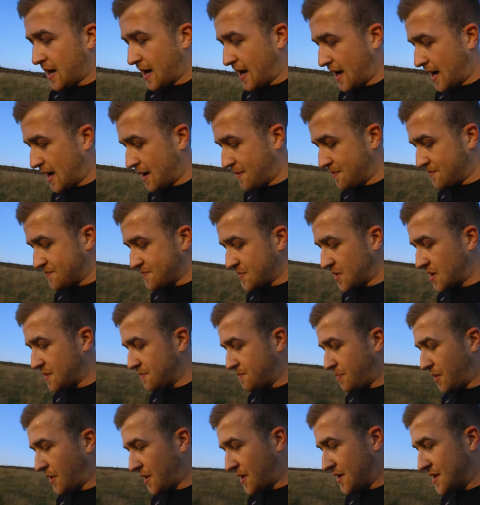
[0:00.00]
um,
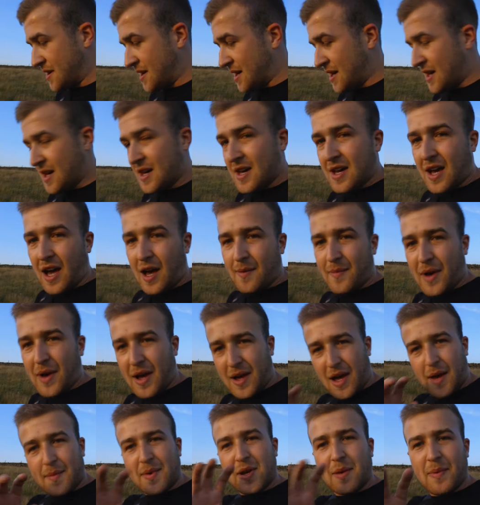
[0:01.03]
but I'm,
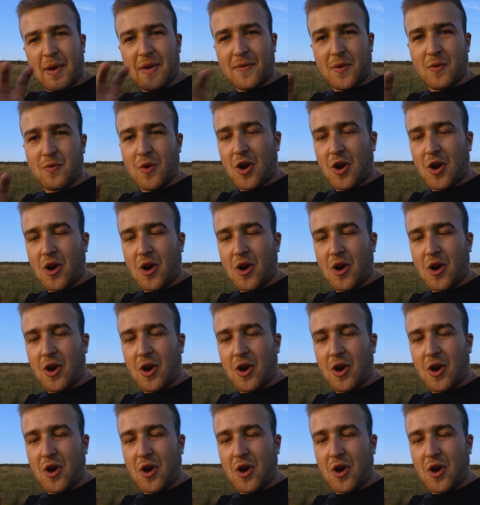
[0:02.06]
I'm in a bit of a